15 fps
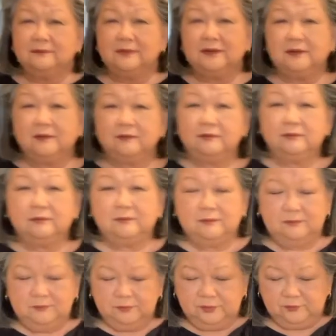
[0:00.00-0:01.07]
in the
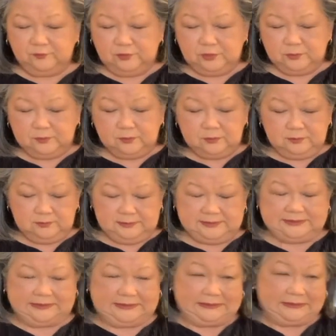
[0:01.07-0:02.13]
proverbial
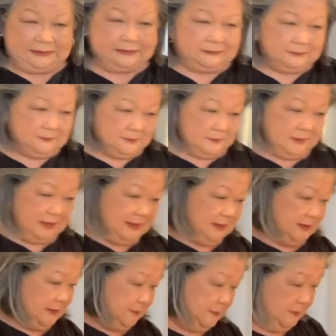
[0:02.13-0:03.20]

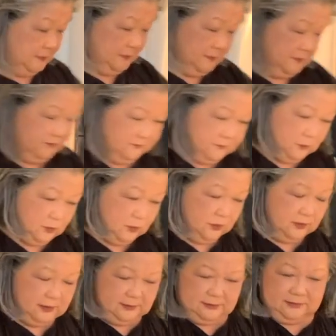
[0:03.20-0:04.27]
made them
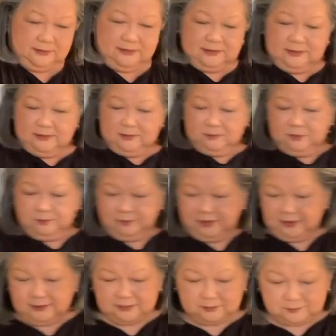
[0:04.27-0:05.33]
before,
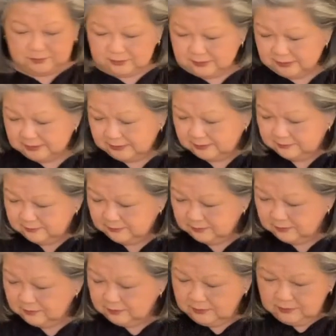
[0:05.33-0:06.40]
prepared them earlier.
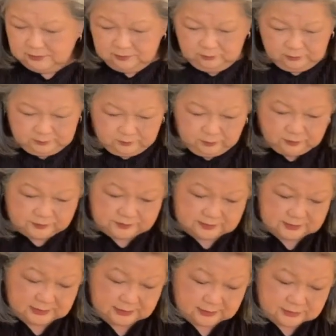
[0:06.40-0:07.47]
We moisten
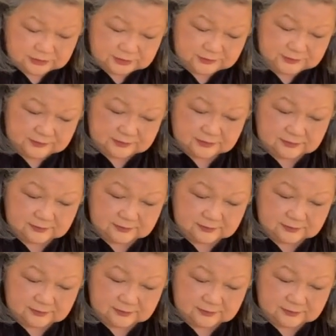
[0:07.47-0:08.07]
the edges,